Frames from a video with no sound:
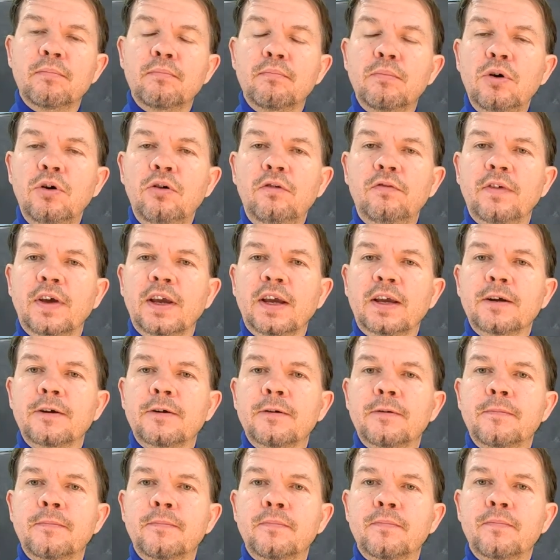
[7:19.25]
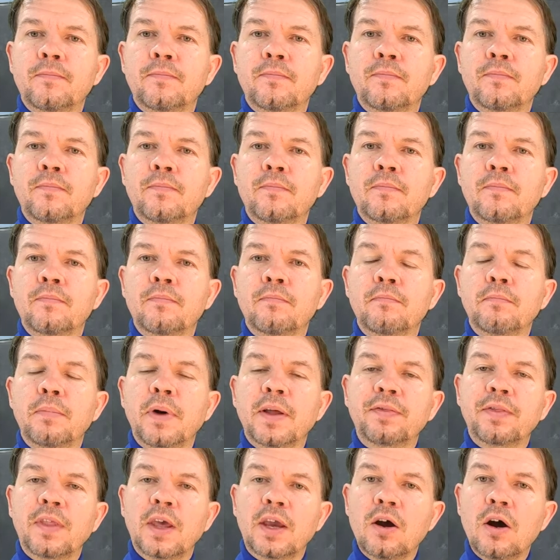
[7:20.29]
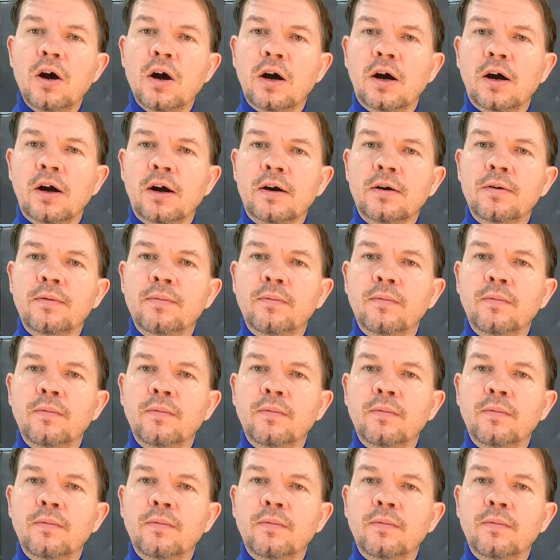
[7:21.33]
moving, but they are.